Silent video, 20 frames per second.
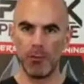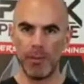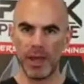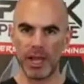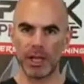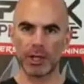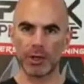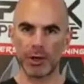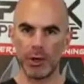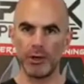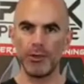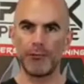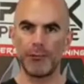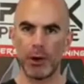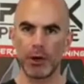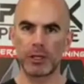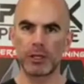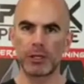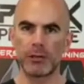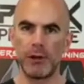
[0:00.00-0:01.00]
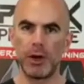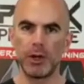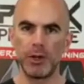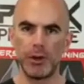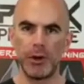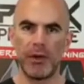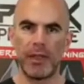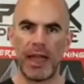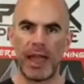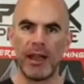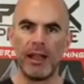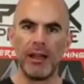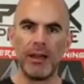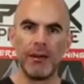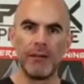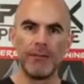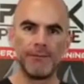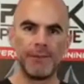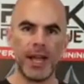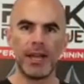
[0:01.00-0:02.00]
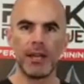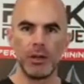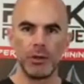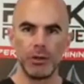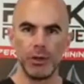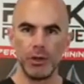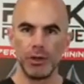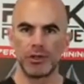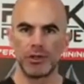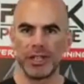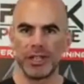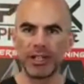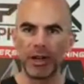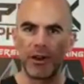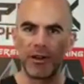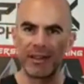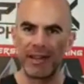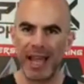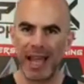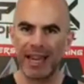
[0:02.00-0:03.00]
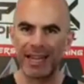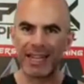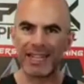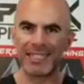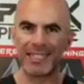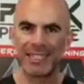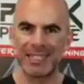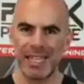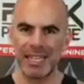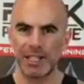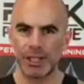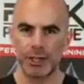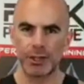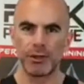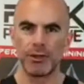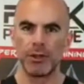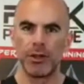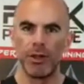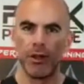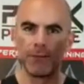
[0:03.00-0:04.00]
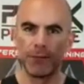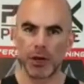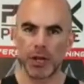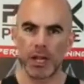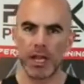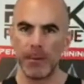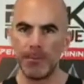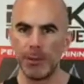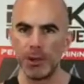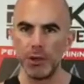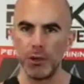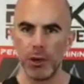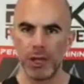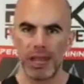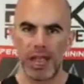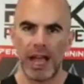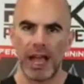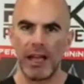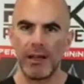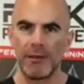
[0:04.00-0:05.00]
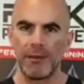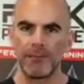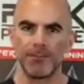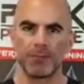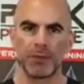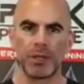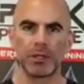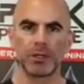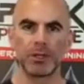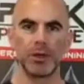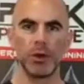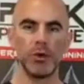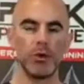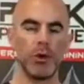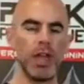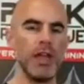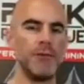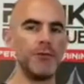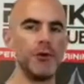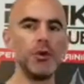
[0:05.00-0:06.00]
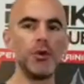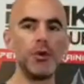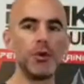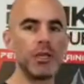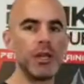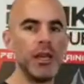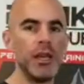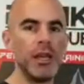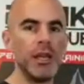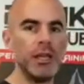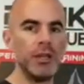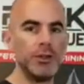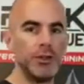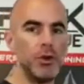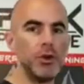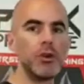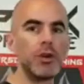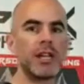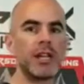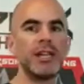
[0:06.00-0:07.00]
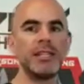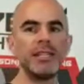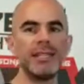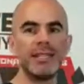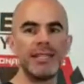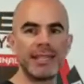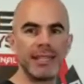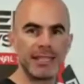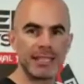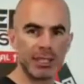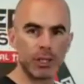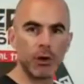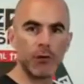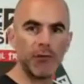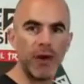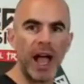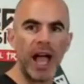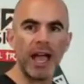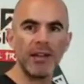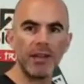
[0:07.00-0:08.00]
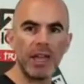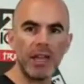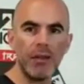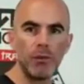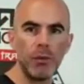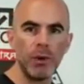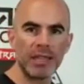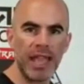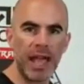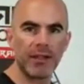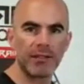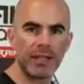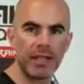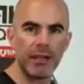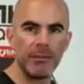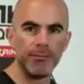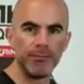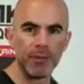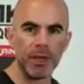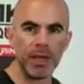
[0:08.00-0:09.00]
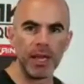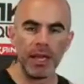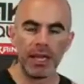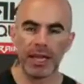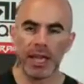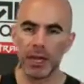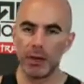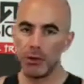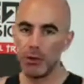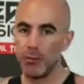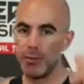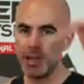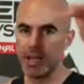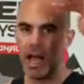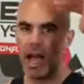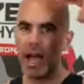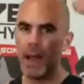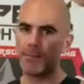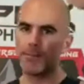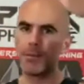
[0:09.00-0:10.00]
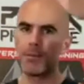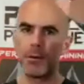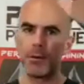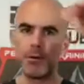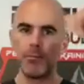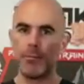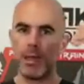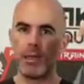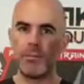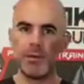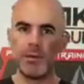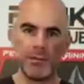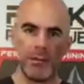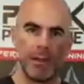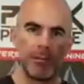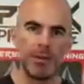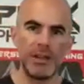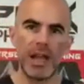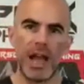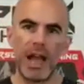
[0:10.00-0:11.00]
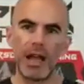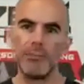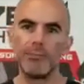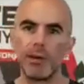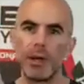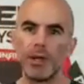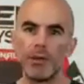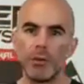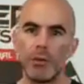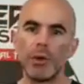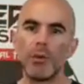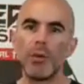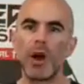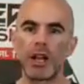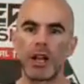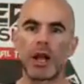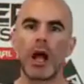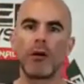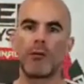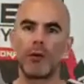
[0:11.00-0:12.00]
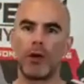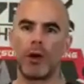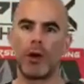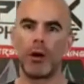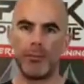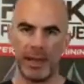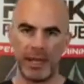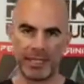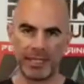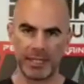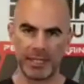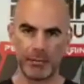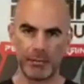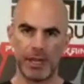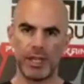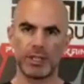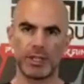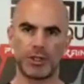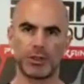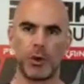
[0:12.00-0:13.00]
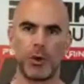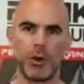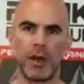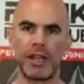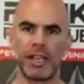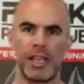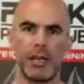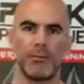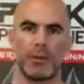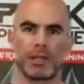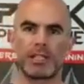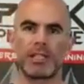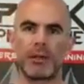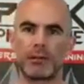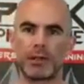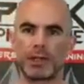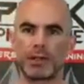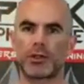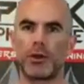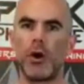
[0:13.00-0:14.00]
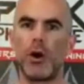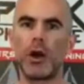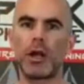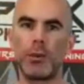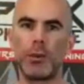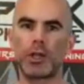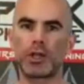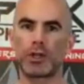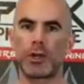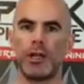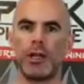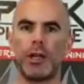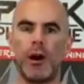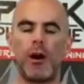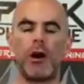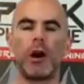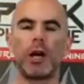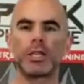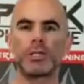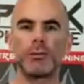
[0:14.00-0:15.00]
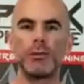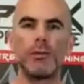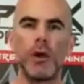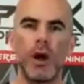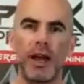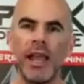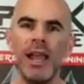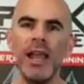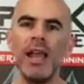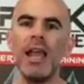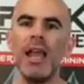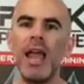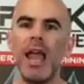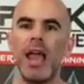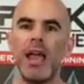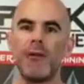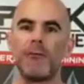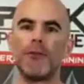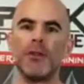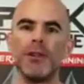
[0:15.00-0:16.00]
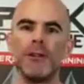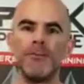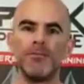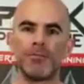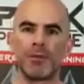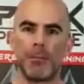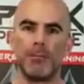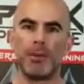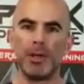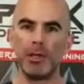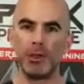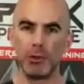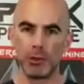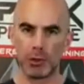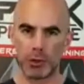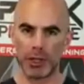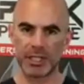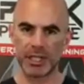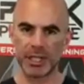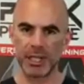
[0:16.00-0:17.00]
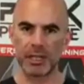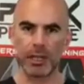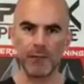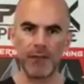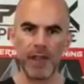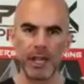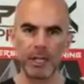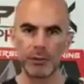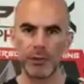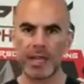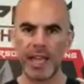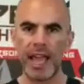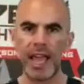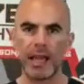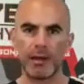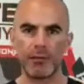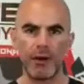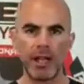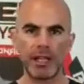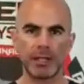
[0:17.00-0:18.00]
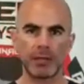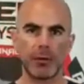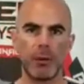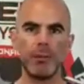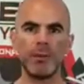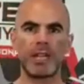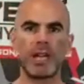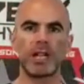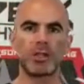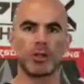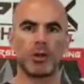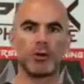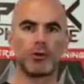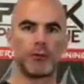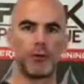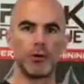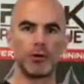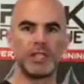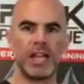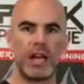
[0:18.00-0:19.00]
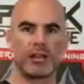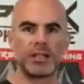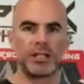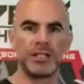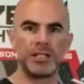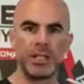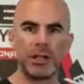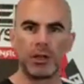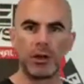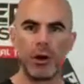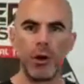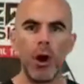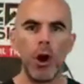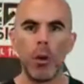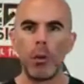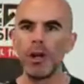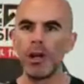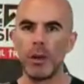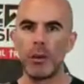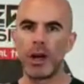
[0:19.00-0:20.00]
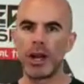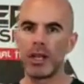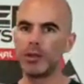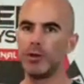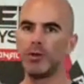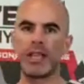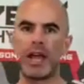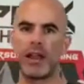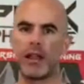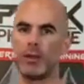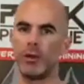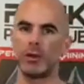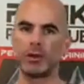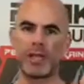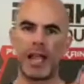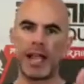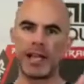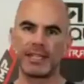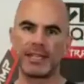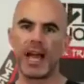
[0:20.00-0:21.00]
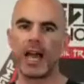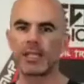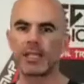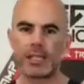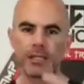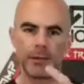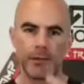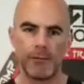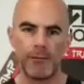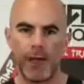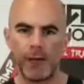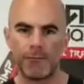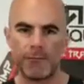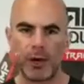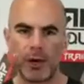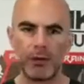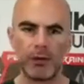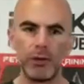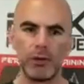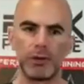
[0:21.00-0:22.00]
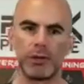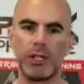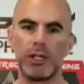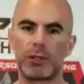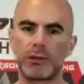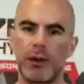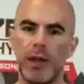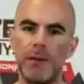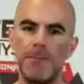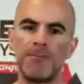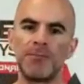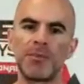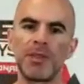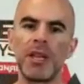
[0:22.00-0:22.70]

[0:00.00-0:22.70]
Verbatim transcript: make sure you, first of all, you know that. Phytonutrients are not essential for keeping you alive. So if you, you can survive even without them. Can you be optimal? Maybe, maybe not. But we want to cover all our bases and make sure and keep ourselves strong. We're training hard, so we want every bit of nutrition in advance we can, right? So when we cut those fruits out to zero, we don't want to lose out on those antioxidants and phytonutrients, right?